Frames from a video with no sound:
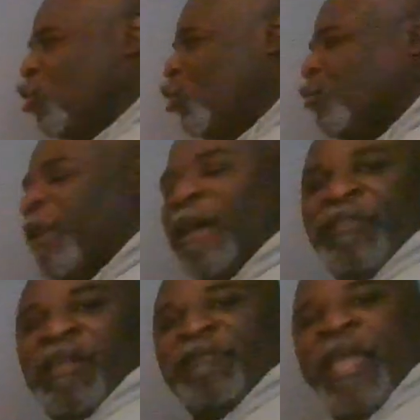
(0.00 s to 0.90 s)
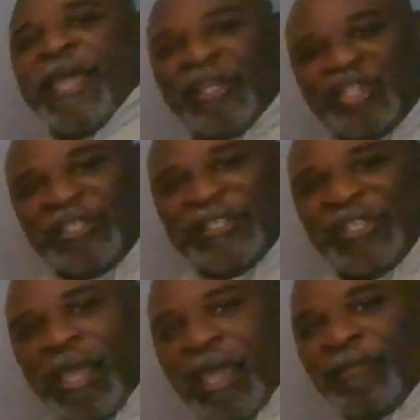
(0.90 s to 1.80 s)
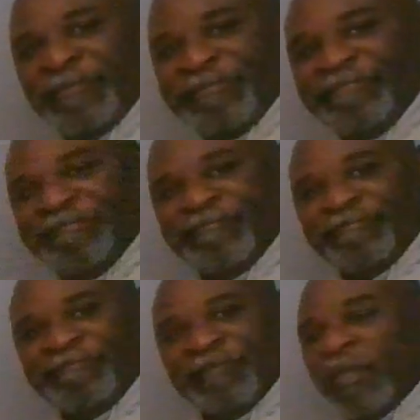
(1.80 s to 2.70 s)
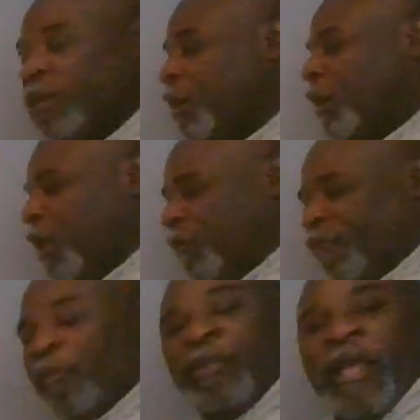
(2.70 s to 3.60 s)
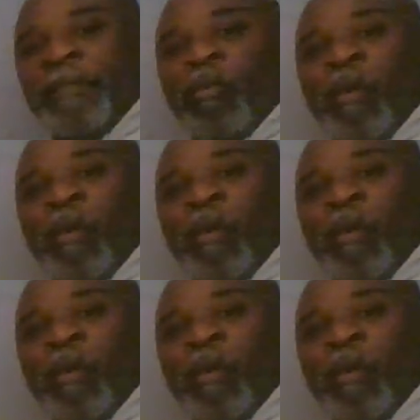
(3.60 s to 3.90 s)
Who would have the advantage in this game? If you're playing the